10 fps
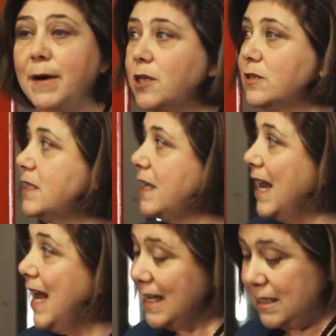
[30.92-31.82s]
But you'll see
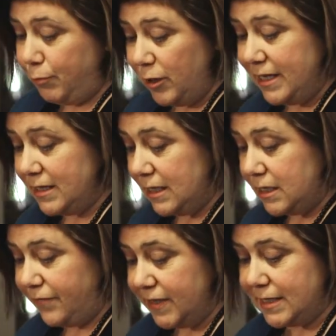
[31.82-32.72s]
it has pretty
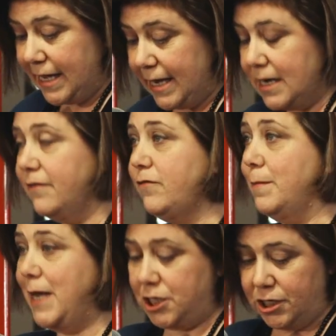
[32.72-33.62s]
sophisticated
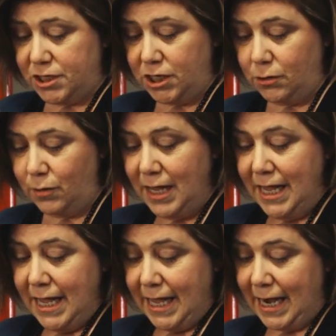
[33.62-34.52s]
information, too.
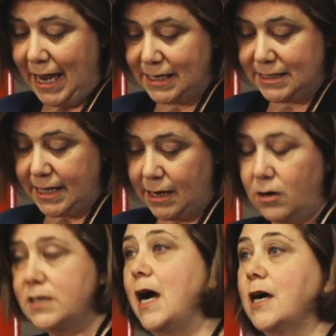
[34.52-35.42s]
It has
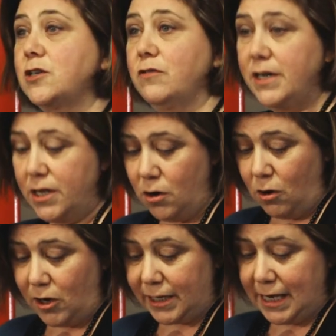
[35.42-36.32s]
their doctor in New
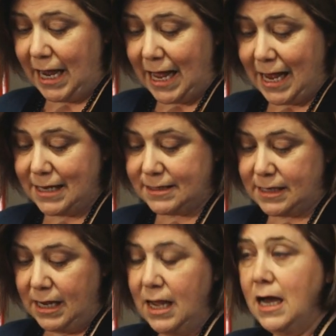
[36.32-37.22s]
York. It
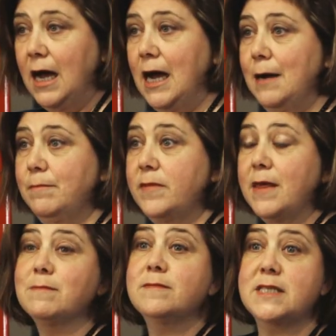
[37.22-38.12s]
has um,
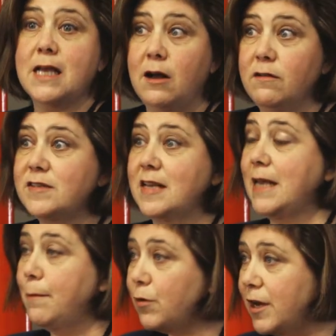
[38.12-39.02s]
themselves
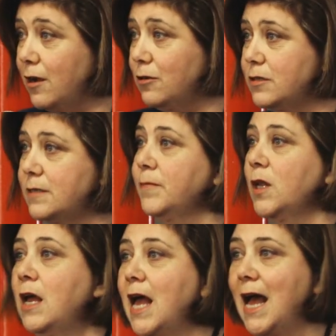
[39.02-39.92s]
as embryos.
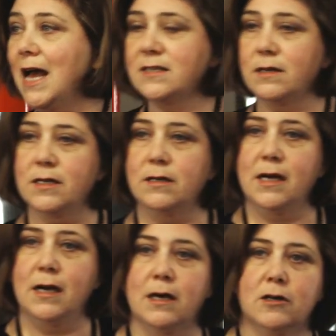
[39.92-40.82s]
As a,
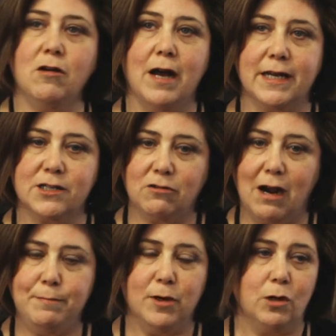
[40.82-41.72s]
a chronic
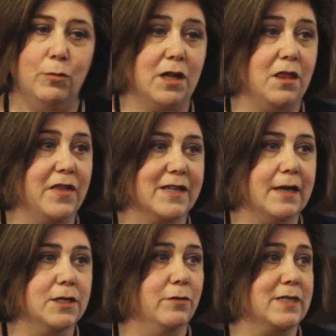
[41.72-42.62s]
scrapbooker, one of the
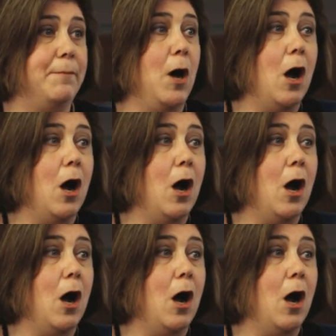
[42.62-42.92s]
things I do is I'm